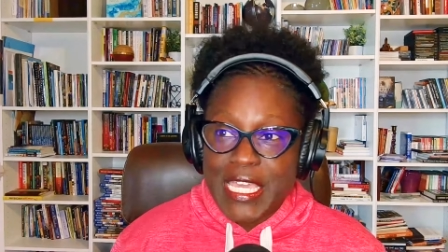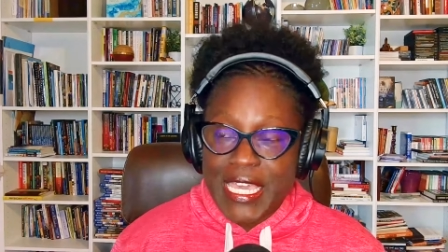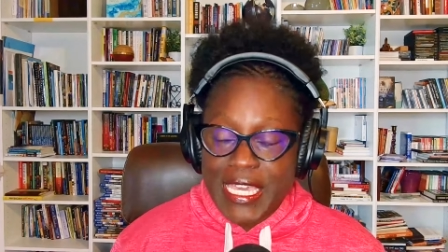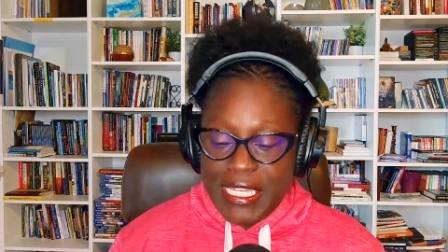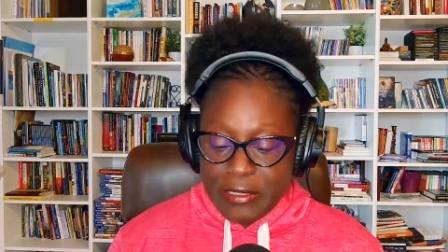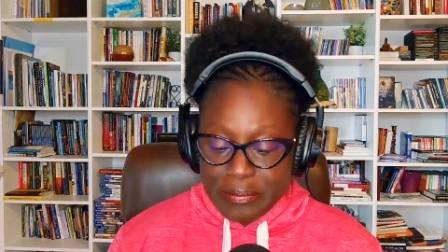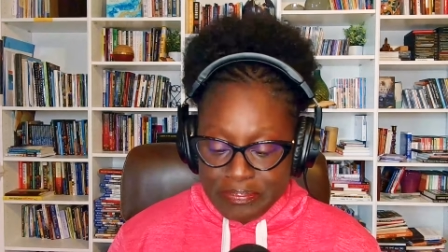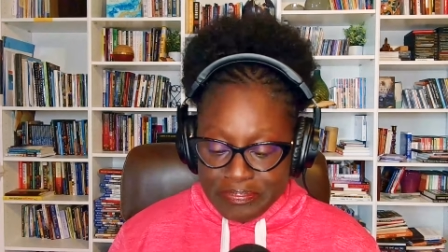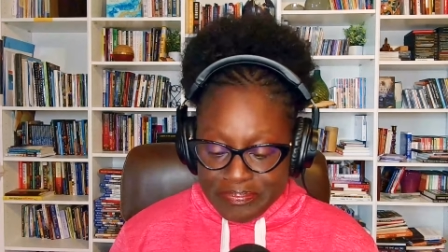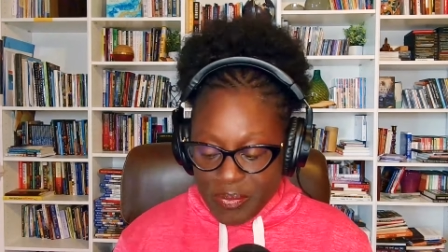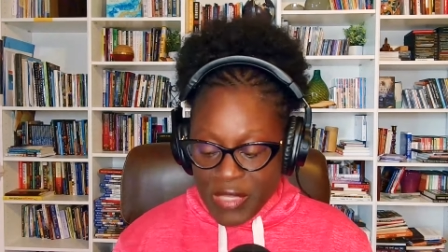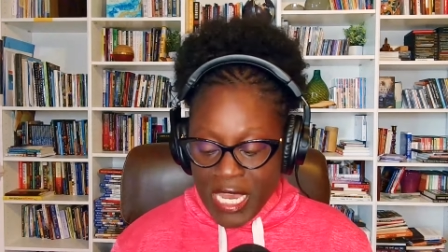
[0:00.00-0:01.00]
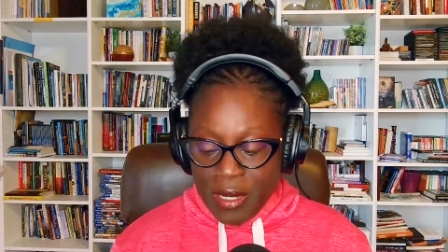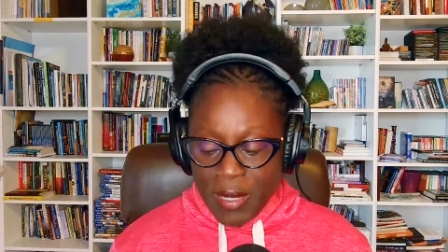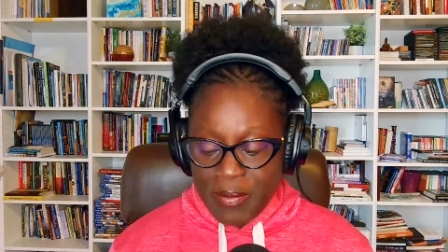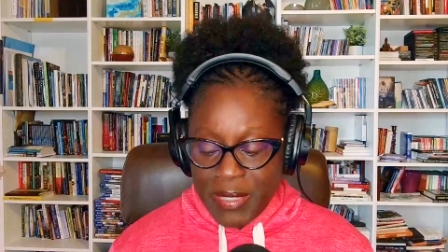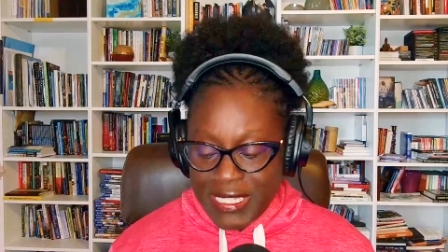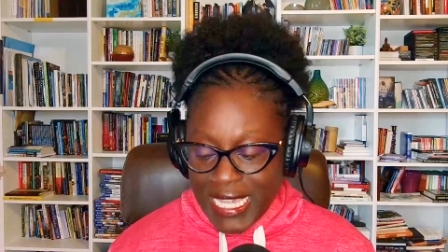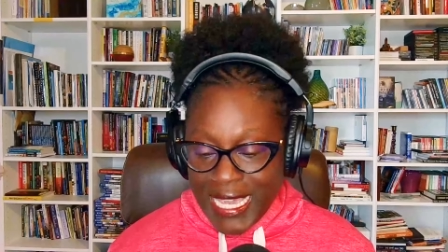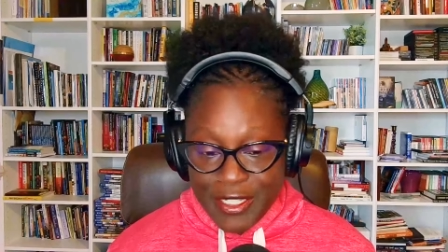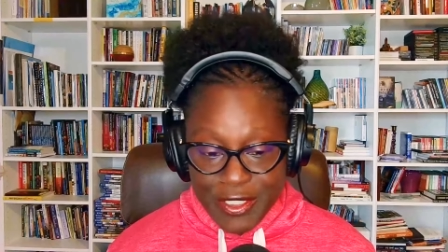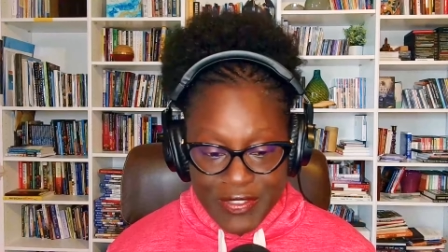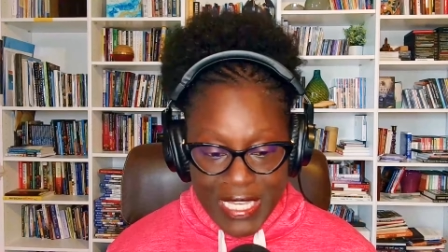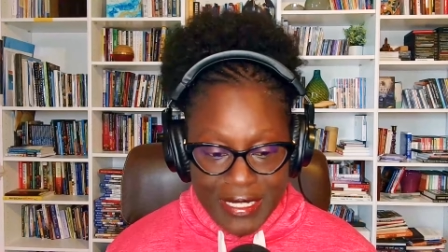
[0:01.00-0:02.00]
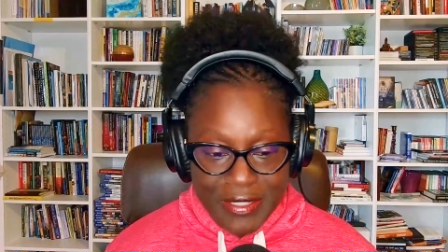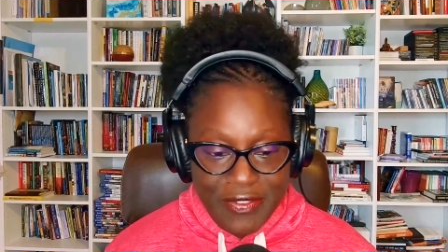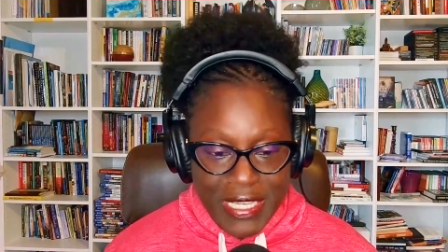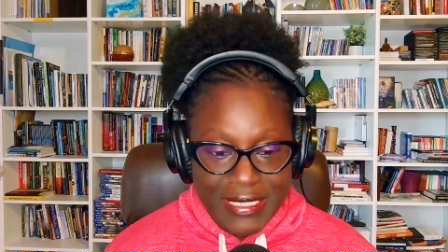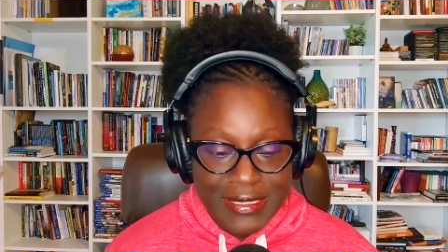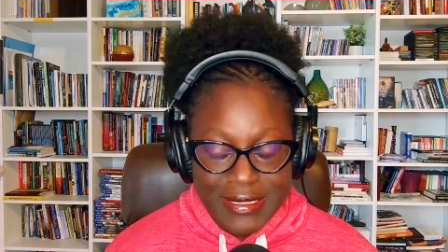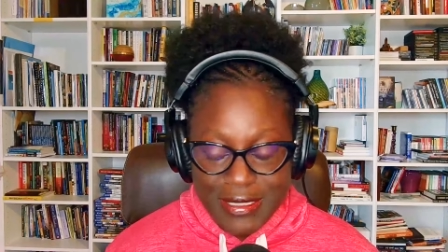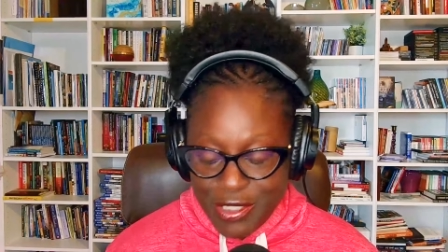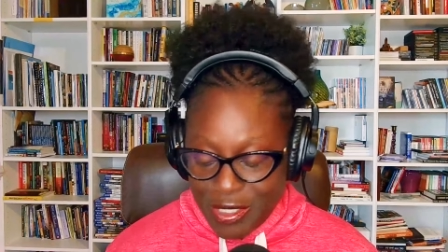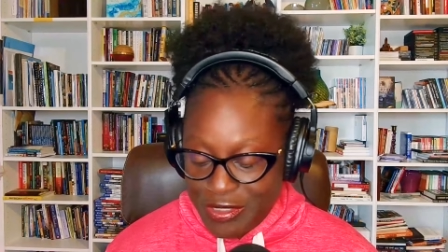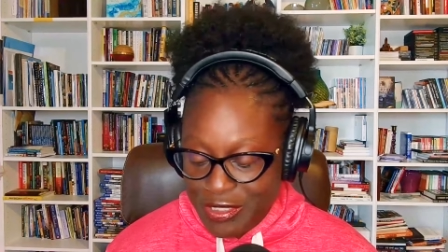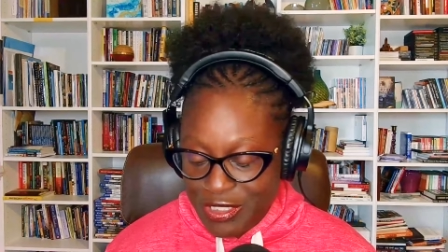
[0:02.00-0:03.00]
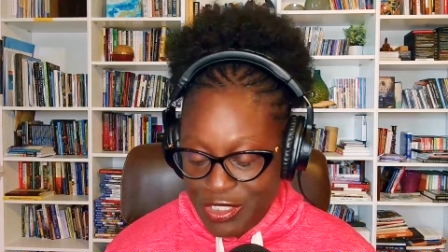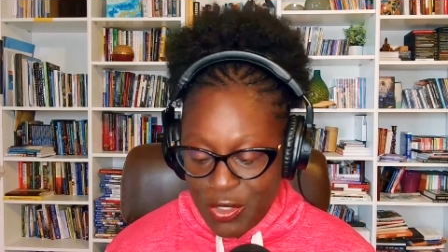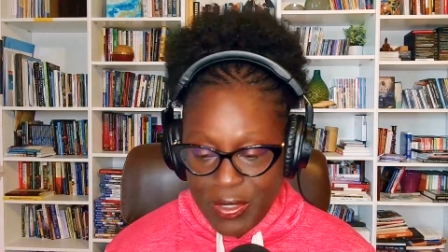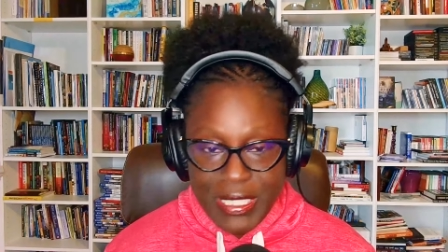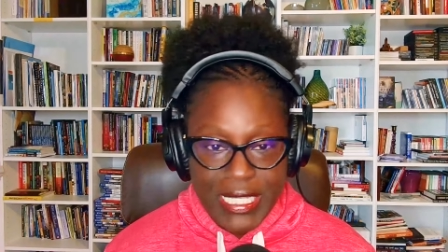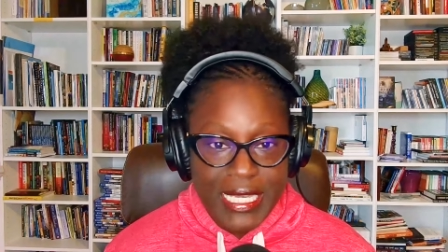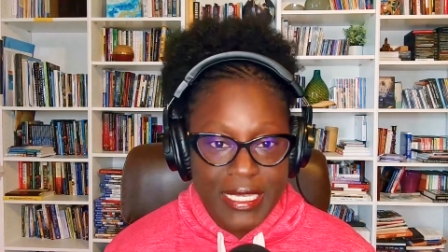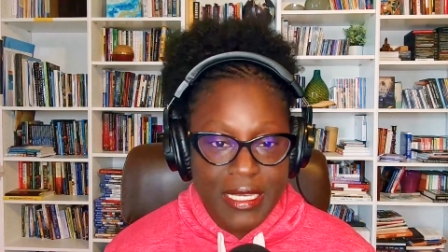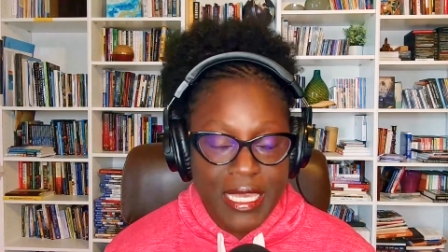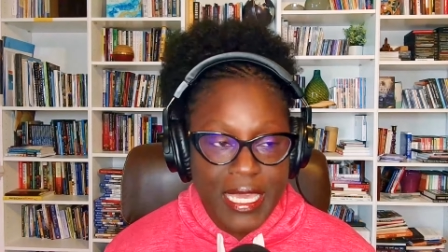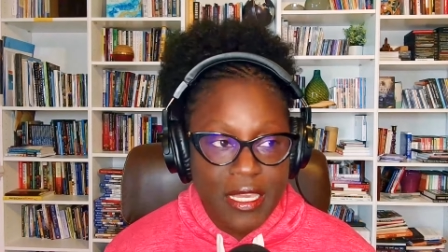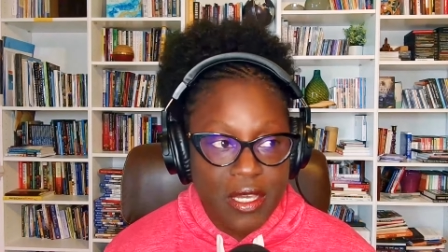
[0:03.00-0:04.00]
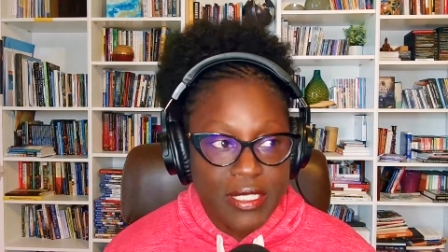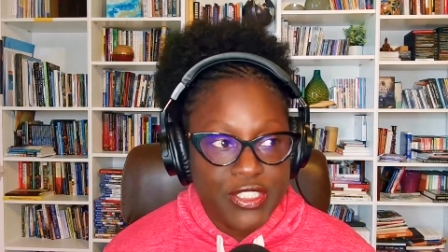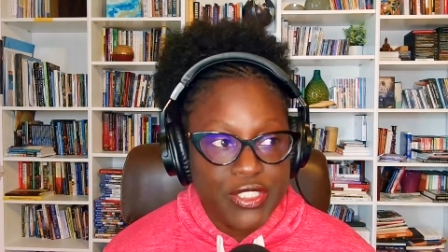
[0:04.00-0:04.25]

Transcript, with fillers: And I remember at the end of that event, the doctor is going like, hang on.